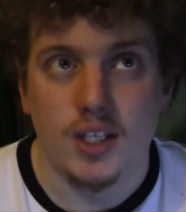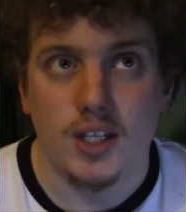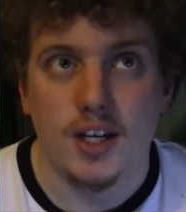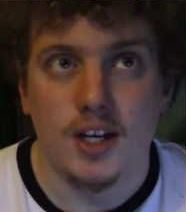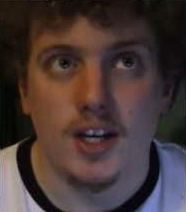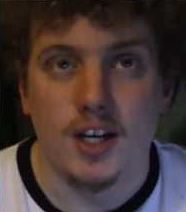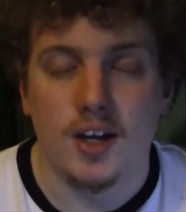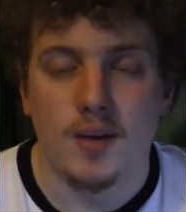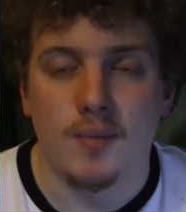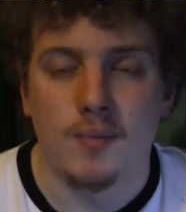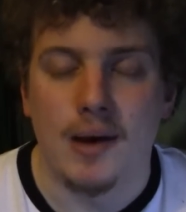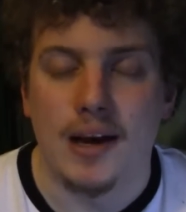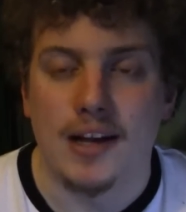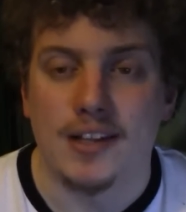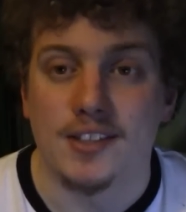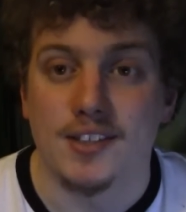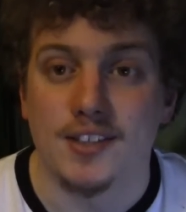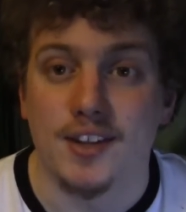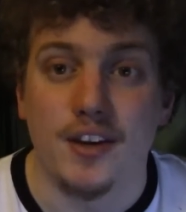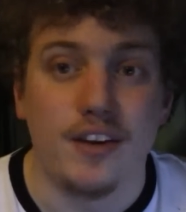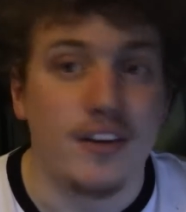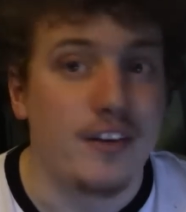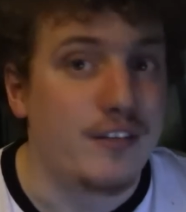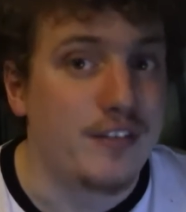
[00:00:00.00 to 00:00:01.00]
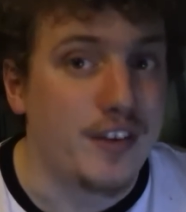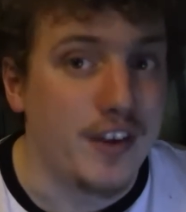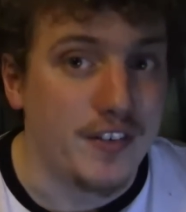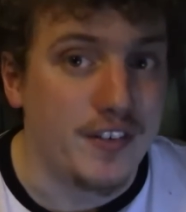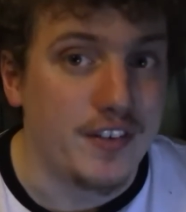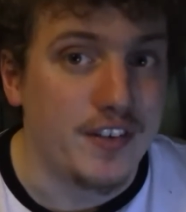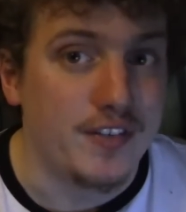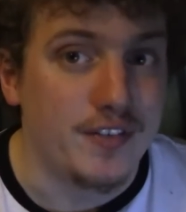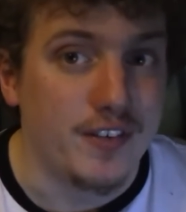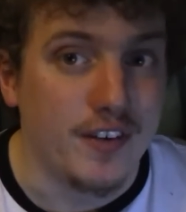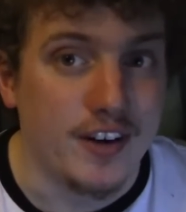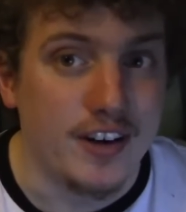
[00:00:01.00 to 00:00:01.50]
uh, back to
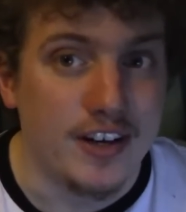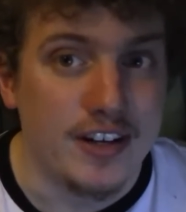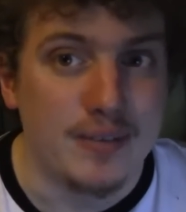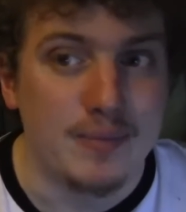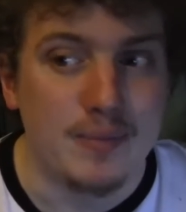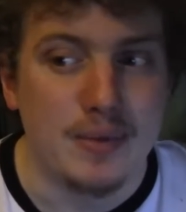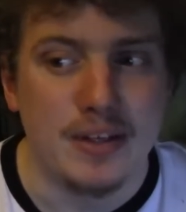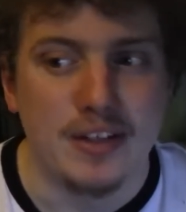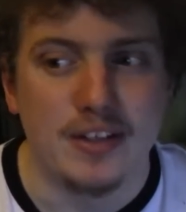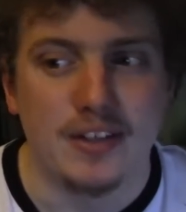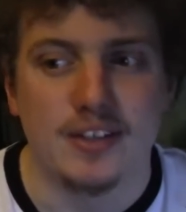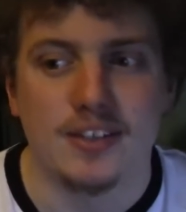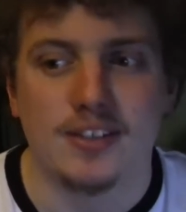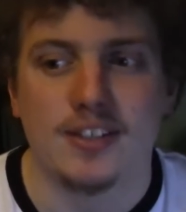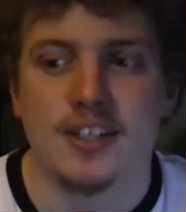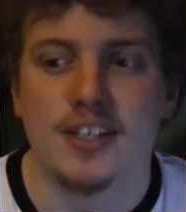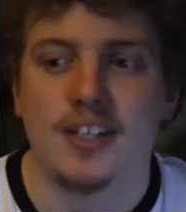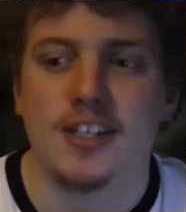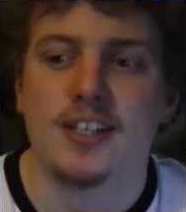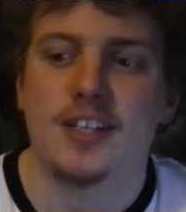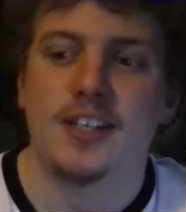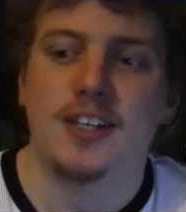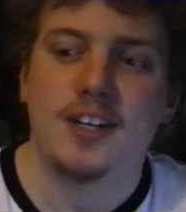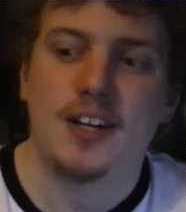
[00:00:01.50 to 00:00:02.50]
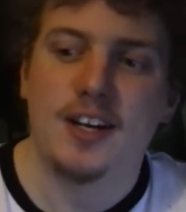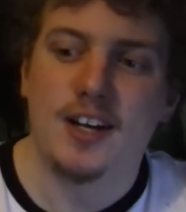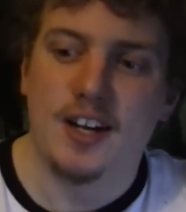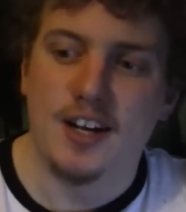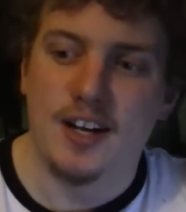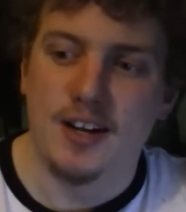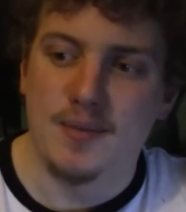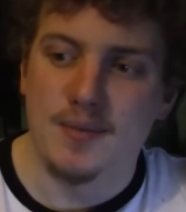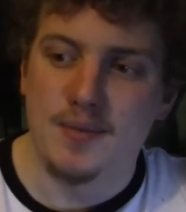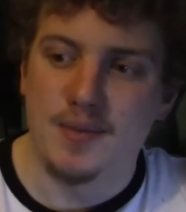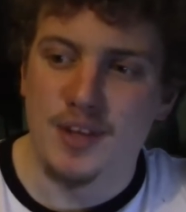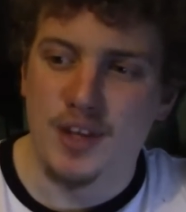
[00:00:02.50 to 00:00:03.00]
1955 because
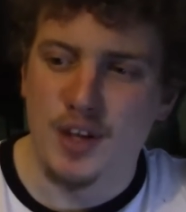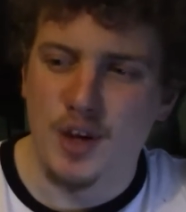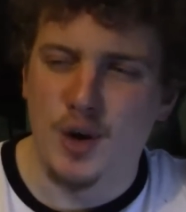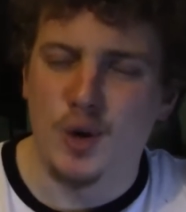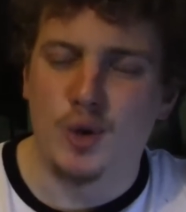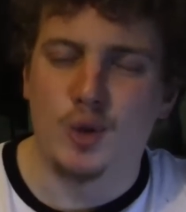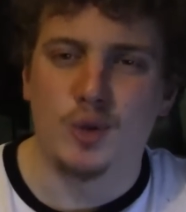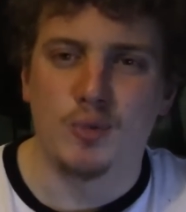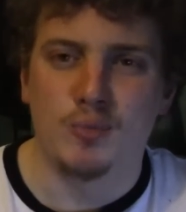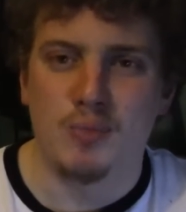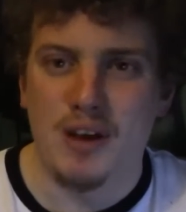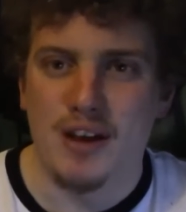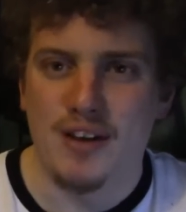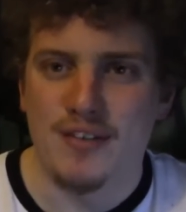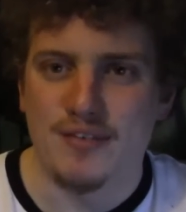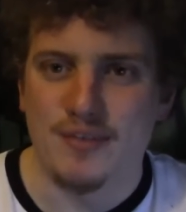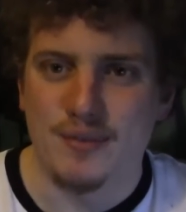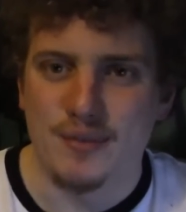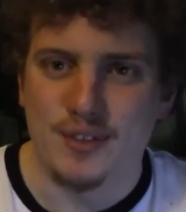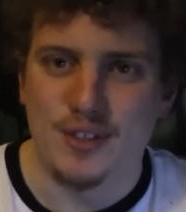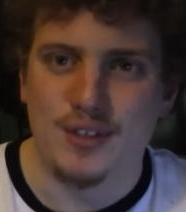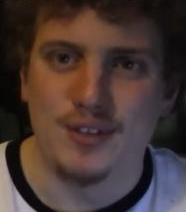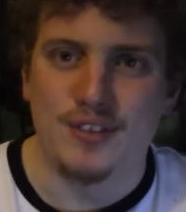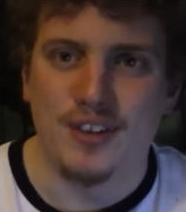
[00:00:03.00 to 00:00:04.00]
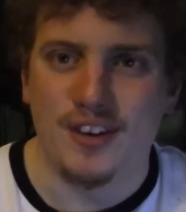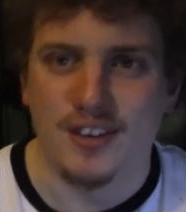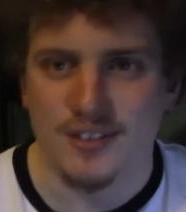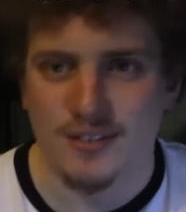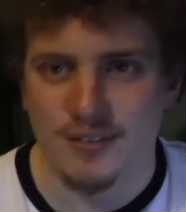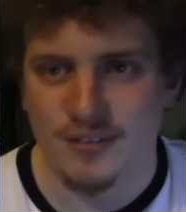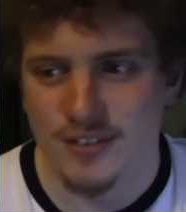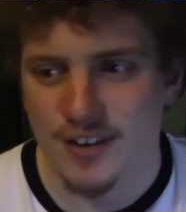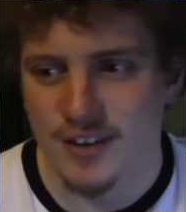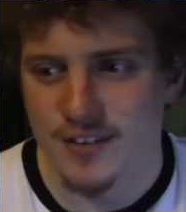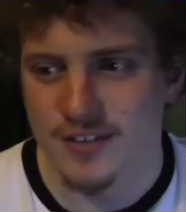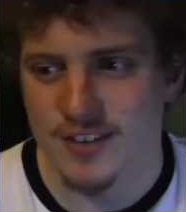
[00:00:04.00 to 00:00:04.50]
um, the old Biff from
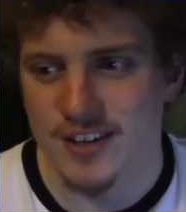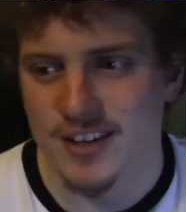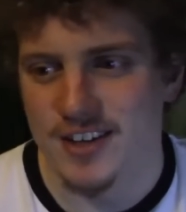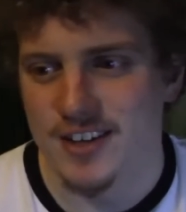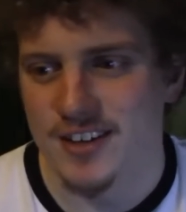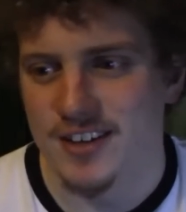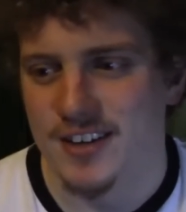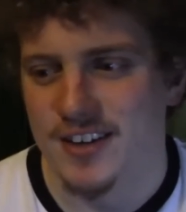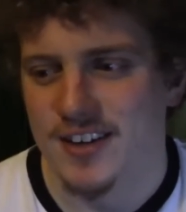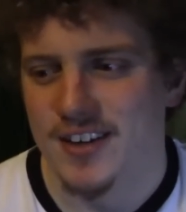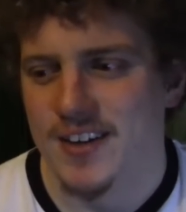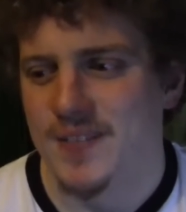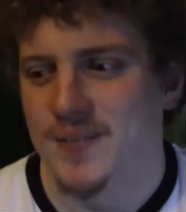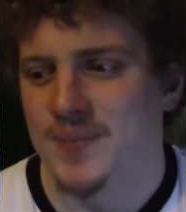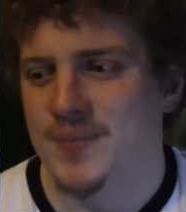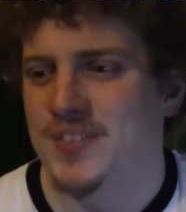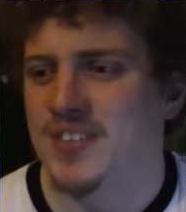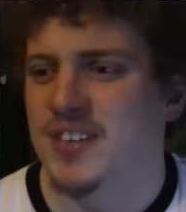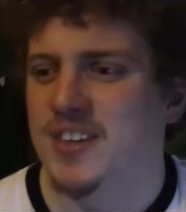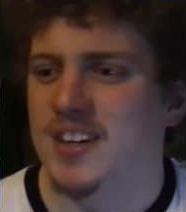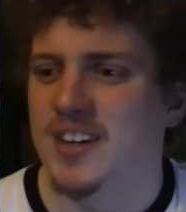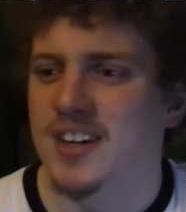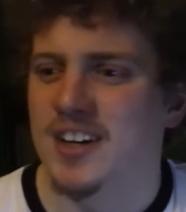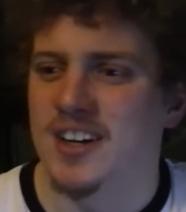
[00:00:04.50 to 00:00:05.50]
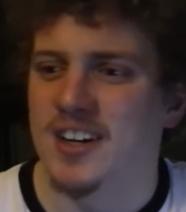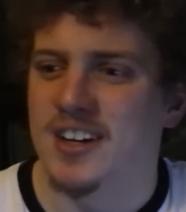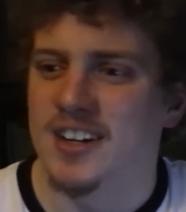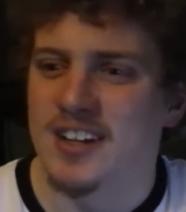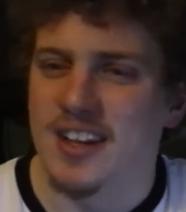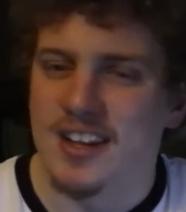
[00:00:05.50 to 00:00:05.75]
2015 uh,